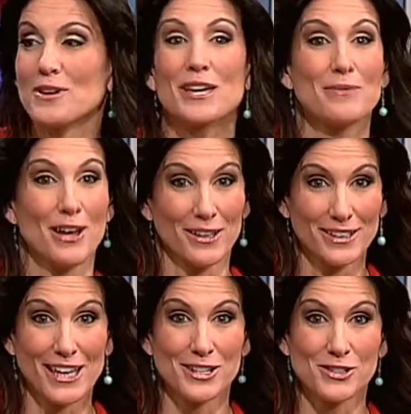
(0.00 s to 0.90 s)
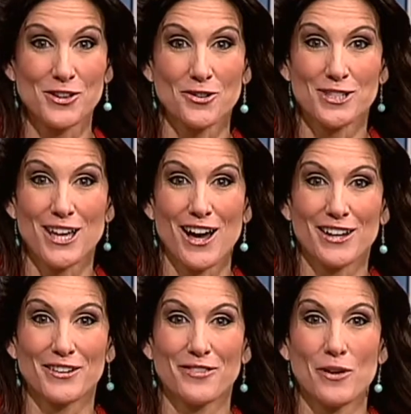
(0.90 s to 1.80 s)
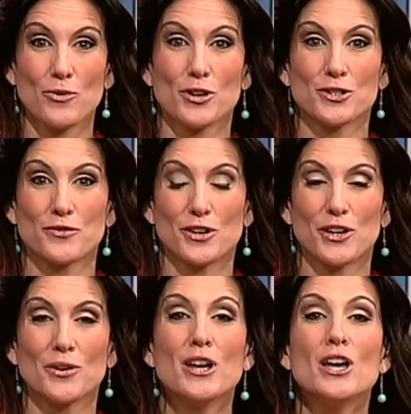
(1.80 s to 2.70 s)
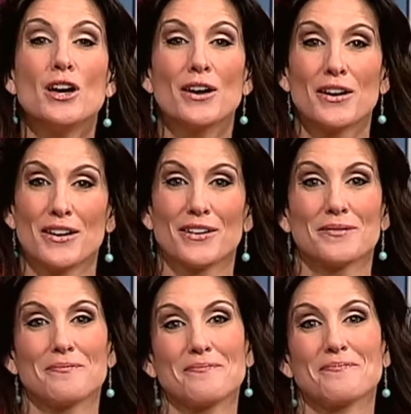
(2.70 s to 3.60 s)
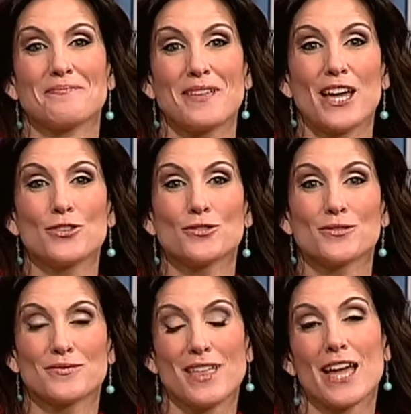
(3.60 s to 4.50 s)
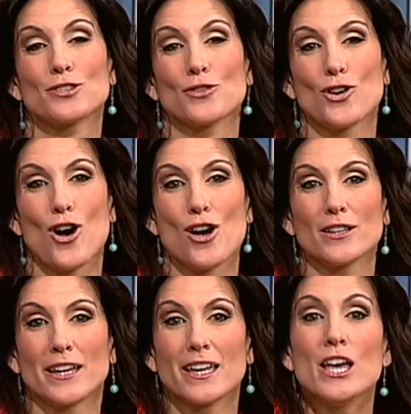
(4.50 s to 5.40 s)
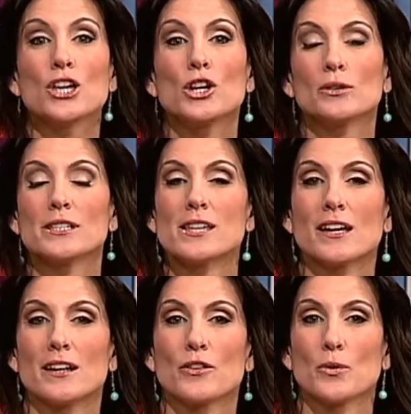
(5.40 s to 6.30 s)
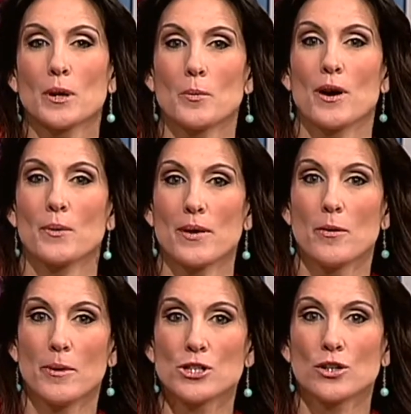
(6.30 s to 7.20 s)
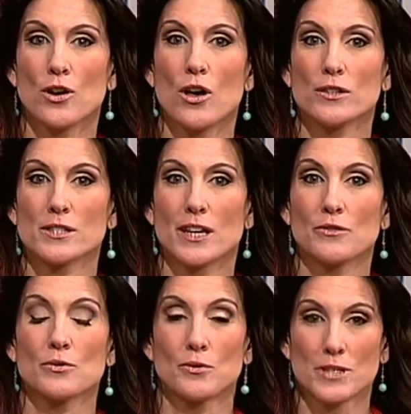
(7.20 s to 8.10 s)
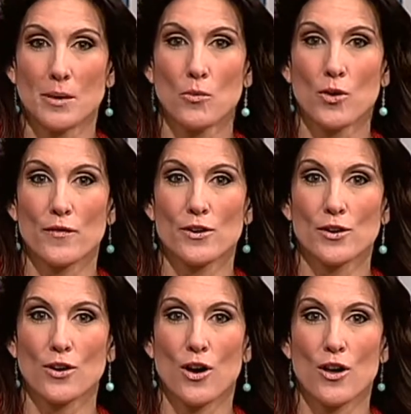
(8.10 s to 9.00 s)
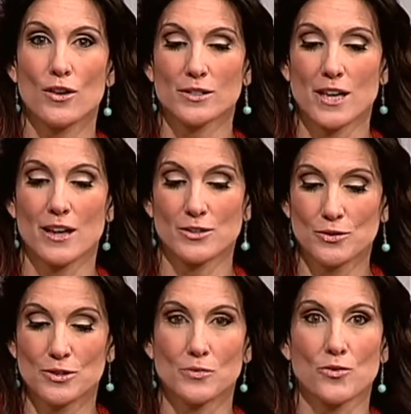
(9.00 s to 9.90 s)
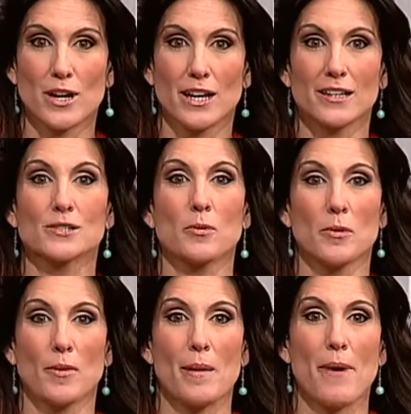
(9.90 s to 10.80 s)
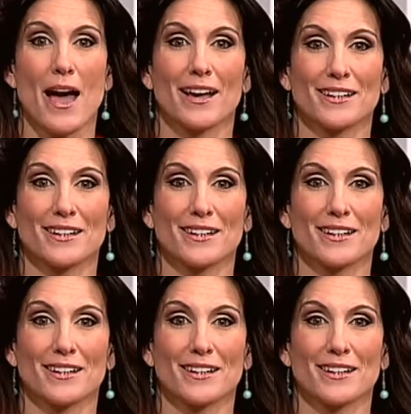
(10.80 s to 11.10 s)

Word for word: email, and let us know, Deanna, if that works for you. I definitely will. Thank, Thank you. you. Thanks for calling. You know, let's take another quick break. We have a bunch of calls to get through. We'll take more of your calls and do some readings. We'll be right back.